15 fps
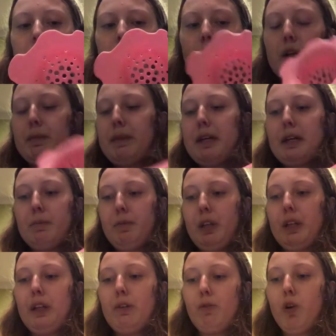It could be
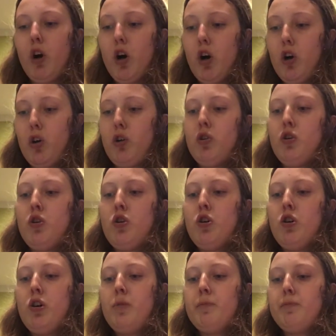completely wrong.
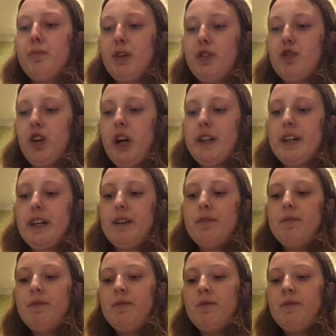Pretty sure I did.